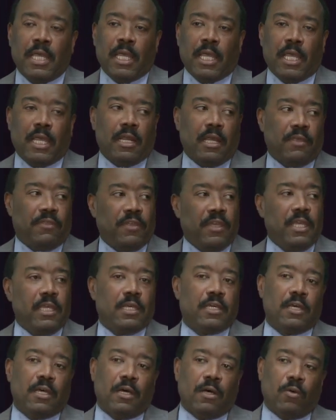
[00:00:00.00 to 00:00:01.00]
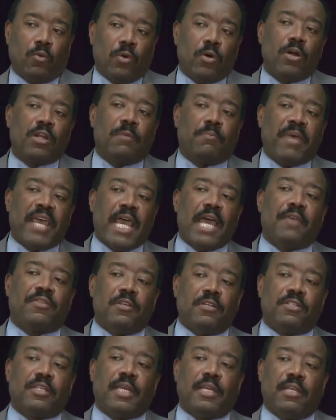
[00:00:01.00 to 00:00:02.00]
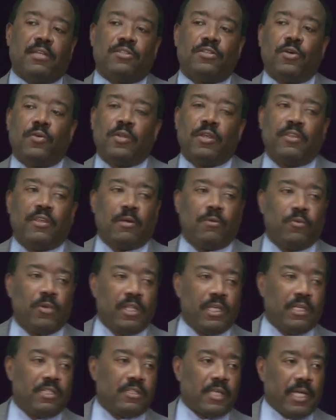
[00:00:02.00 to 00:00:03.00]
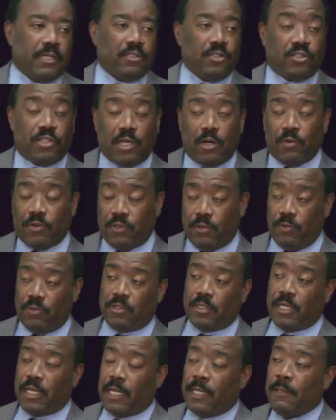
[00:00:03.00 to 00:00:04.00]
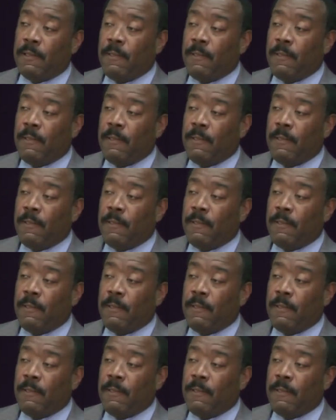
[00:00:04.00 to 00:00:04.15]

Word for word: And I think uh, we're on a path in San Antonio that I'm really excited to share with you today.